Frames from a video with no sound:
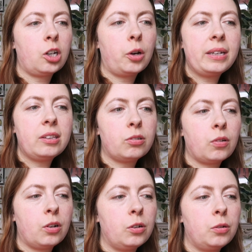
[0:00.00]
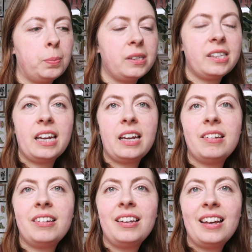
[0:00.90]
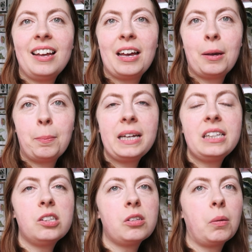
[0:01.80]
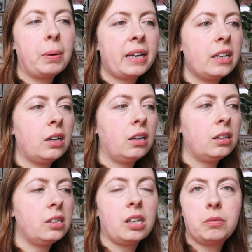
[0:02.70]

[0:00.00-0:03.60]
going through putting pins on backing cards.